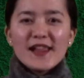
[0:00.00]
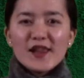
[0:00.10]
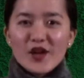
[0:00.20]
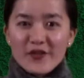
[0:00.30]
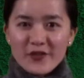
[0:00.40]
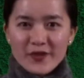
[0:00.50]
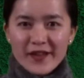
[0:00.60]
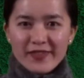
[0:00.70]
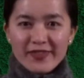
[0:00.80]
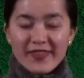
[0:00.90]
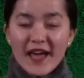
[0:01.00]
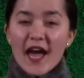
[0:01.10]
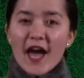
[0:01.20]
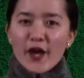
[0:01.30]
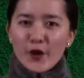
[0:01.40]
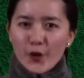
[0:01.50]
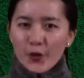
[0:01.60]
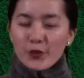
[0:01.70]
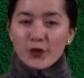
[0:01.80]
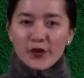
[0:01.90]
Hello everyone, I
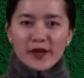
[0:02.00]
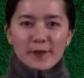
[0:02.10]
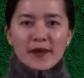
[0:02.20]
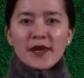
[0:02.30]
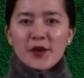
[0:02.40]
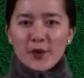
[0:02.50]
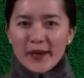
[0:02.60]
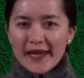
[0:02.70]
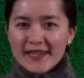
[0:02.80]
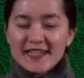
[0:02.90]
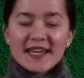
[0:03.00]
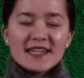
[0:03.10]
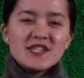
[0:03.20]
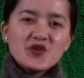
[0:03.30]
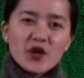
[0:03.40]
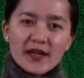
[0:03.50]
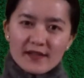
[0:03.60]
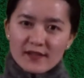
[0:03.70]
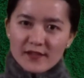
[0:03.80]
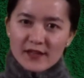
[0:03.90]
hope you're keeping great and
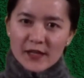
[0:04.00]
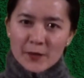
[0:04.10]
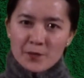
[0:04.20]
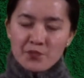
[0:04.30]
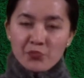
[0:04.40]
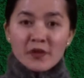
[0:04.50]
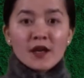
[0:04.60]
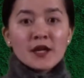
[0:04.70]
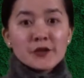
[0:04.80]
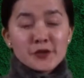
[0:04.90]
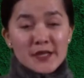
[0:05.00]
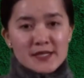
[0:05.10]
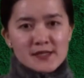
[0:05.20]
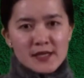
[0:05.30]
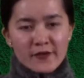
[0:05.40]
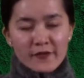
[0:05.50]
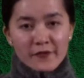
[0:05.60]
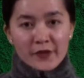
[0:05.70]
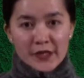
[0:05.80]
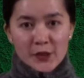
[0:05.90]
enjoying learning. In today's
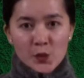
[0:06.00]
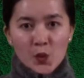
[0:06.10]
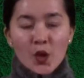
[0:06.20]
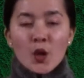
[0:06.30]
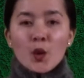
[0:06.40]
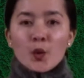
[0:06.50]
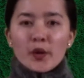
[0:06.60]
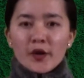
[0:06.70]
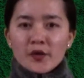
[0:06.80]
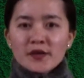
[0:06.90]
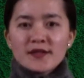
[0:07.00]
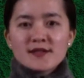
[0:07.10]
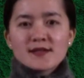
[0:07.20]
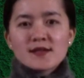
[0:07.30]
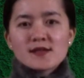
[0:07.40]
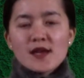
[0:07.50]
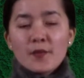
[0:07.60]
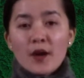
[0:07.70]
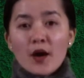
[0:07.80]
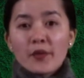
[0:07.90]
video, we're gonna discuss
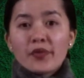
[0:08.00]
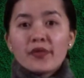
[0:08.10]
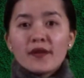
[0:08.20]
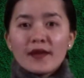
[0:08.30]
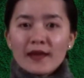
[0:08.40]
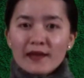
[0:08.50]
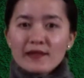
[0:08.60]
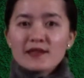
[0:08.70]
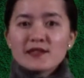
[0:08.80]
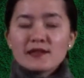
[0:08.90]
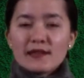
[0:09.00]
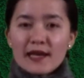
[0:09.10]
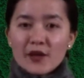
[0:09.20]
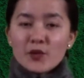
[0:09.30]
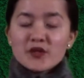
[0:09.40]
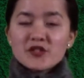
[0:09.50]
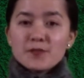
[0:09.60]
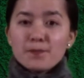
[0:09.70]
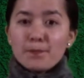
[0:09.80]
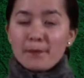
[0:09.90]
about the English
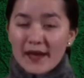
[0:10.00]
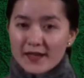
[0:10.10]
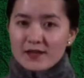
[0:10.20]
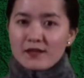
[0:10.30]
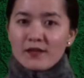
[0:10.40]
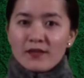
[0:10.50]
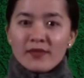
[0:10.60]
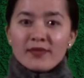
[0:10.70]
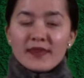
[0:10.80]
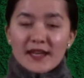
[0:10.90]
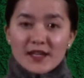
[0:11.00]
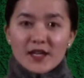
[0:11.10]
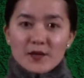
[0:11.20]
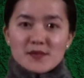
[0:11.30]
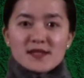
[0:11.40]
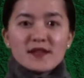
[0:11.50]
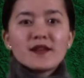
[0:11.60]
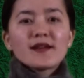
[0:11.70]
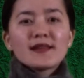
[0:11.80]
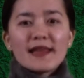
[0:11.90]
language pattern that comes in
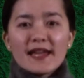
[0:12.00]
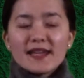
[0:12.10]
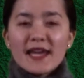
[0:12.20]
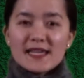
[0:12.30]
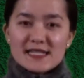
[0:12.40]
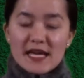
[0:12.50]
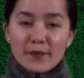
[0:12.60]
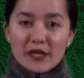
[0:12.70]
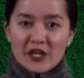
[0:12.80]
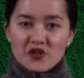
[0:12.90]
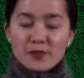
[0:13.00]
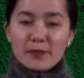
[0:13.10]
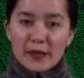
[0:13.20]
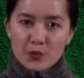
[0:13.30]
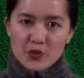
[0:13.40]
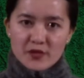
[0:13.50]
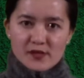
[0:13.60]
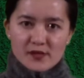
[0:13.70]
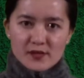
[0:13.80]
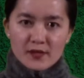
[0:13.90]
the CLAT examination
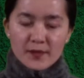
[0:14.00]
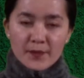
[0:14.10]
papers.